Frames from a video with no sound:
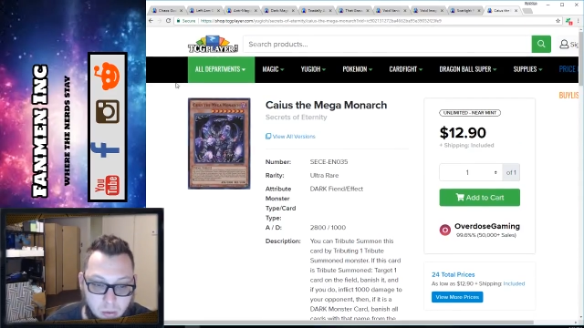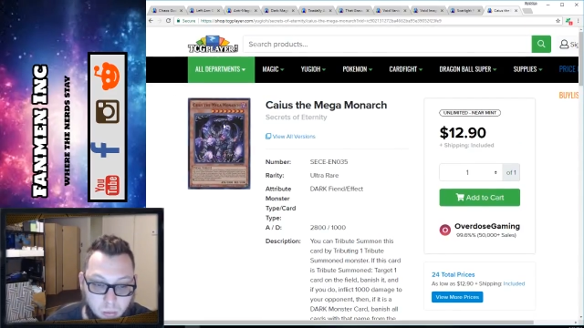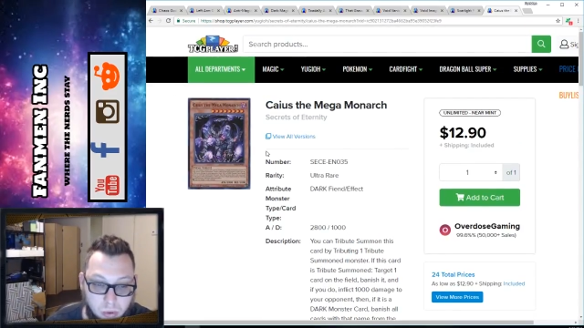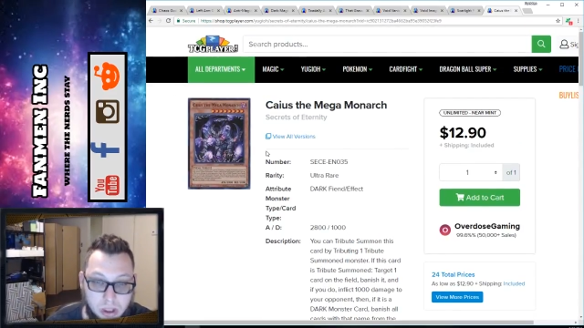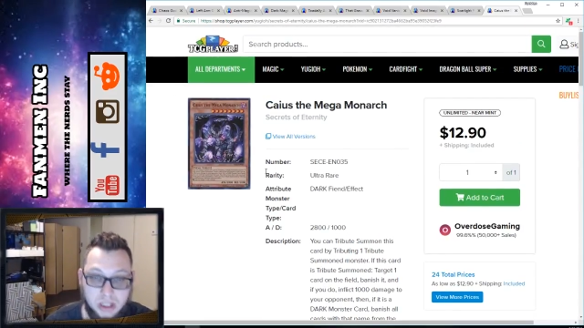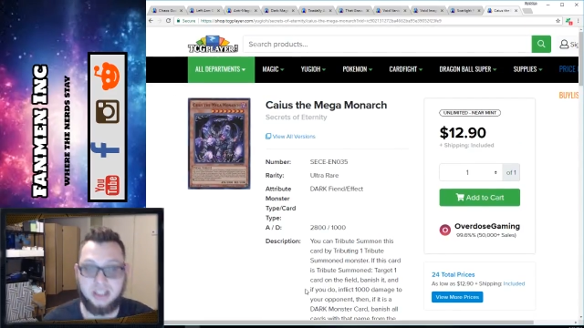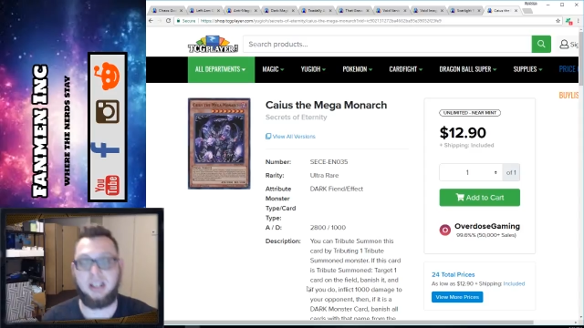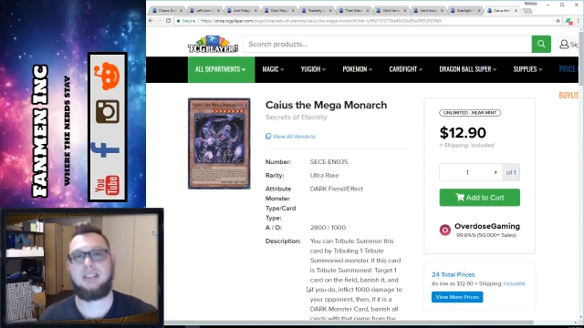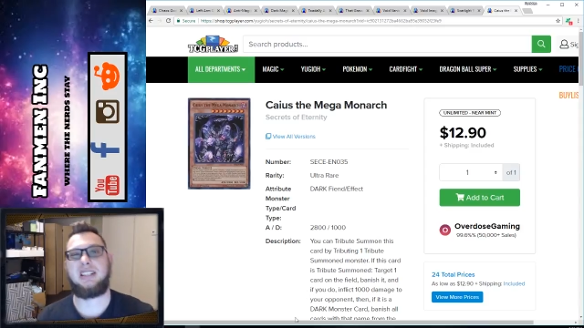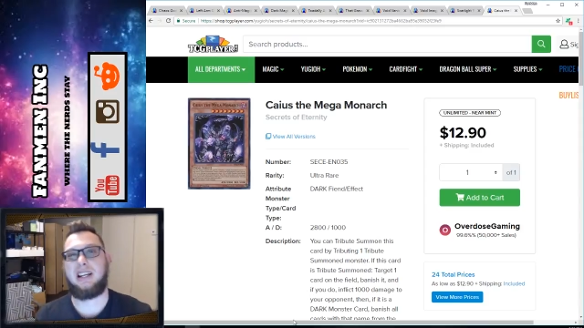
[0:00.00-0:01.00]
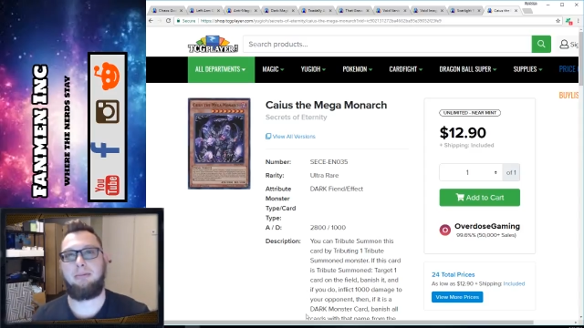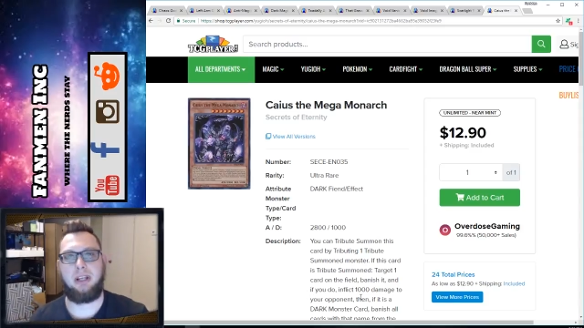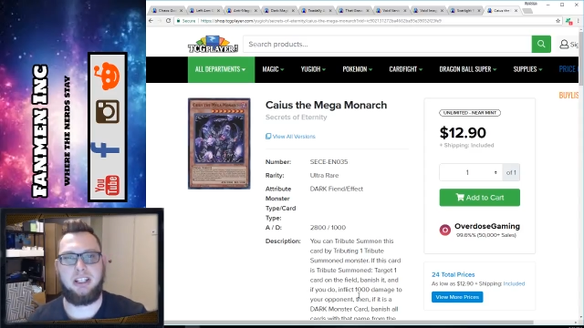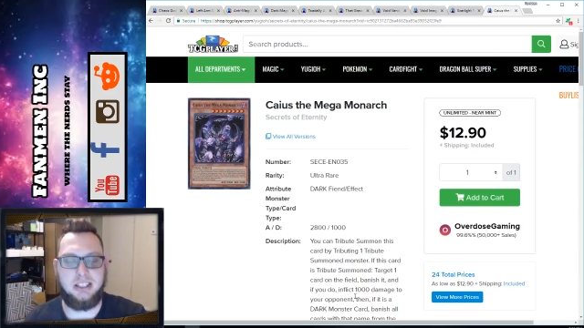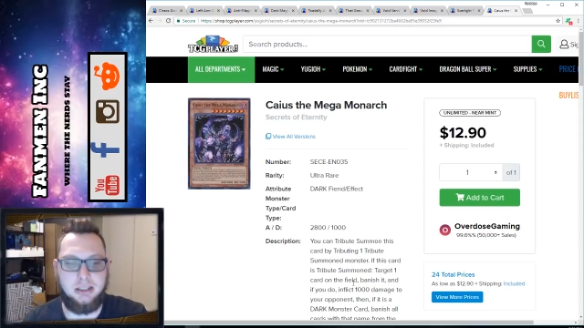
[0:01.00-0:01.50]
want to say it's got a
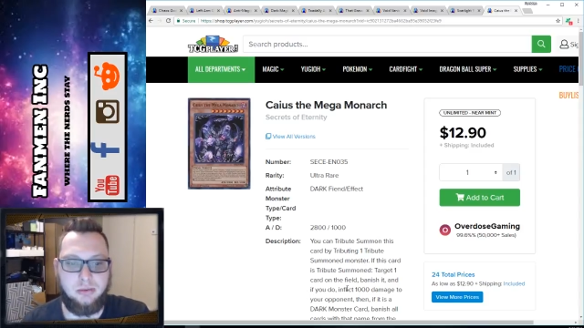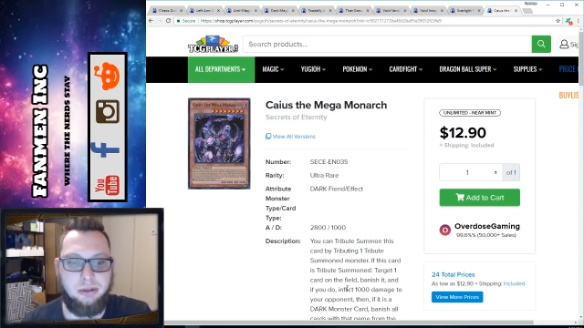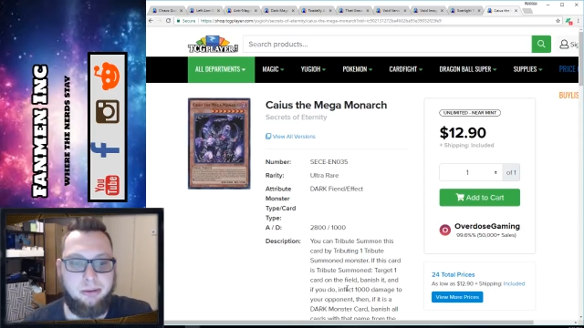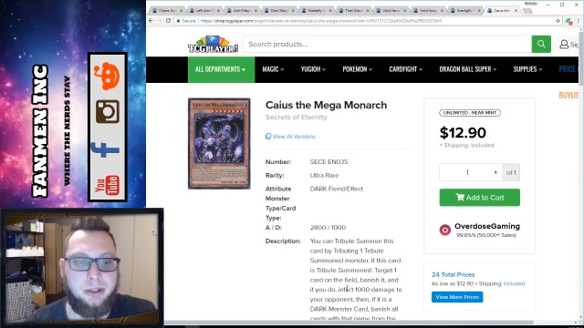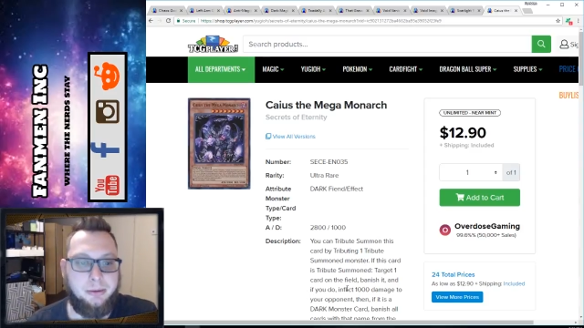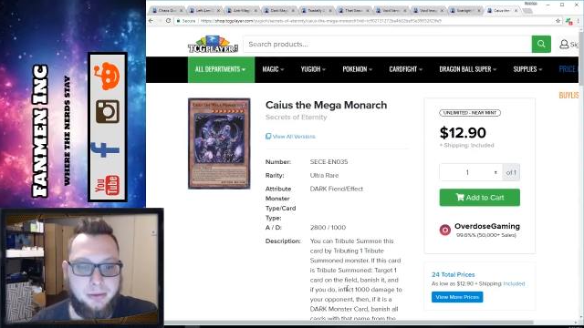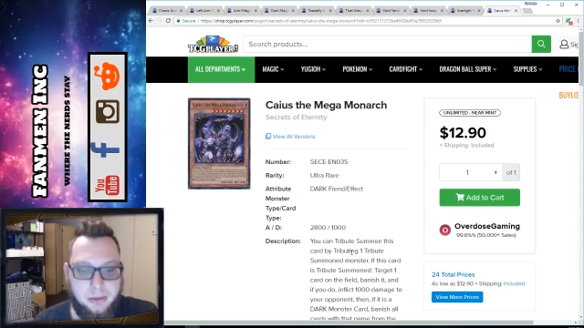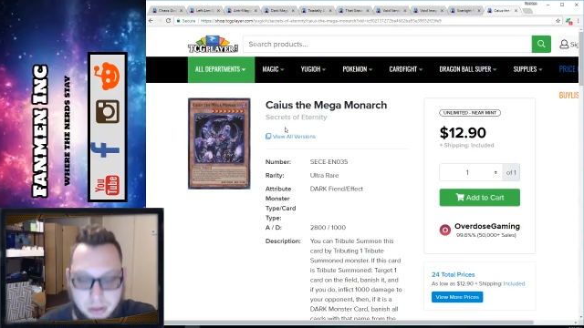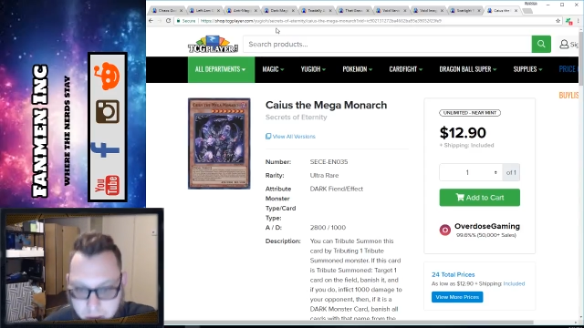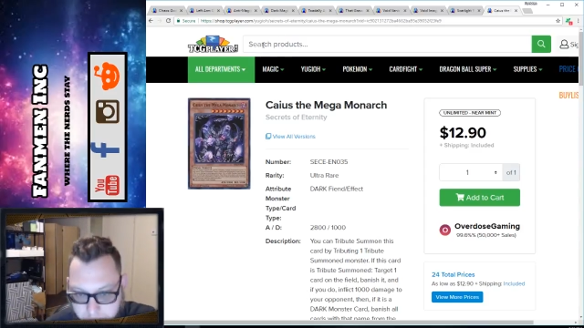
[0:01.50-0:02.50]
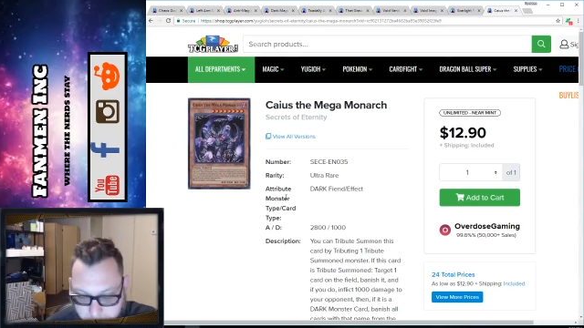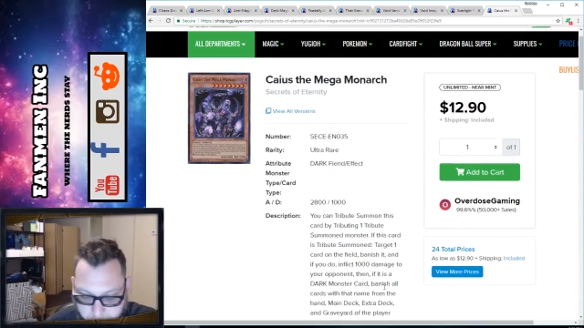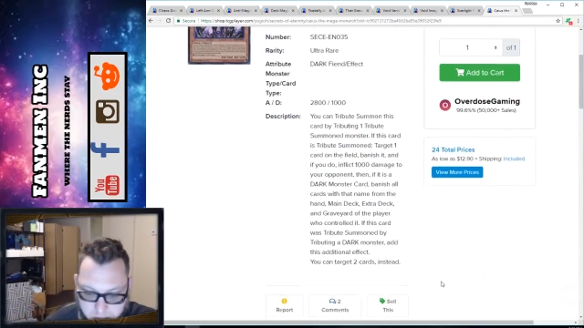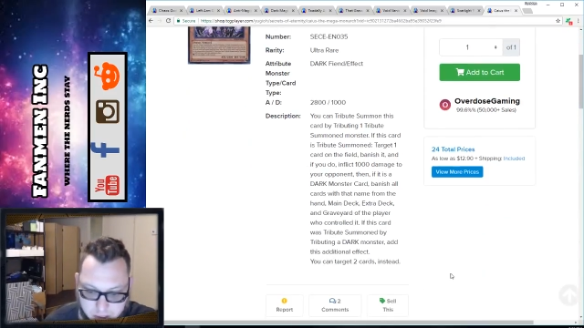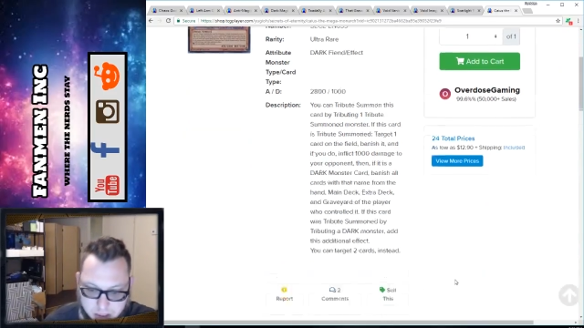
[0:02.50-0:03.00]
Megaton reprint. I'll look at
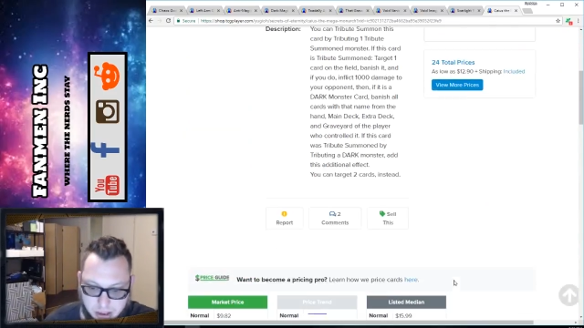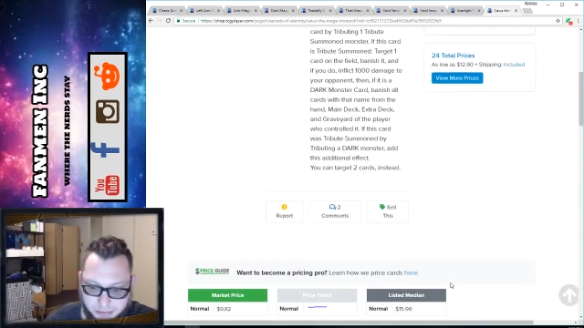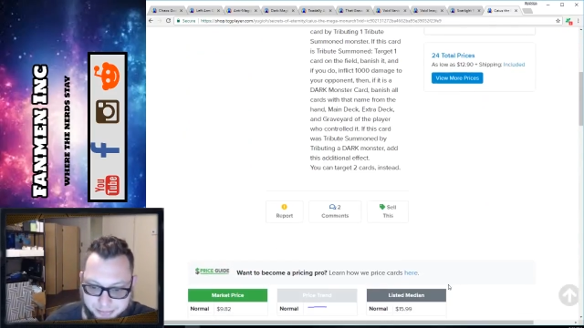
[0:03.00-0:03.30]
that in a second.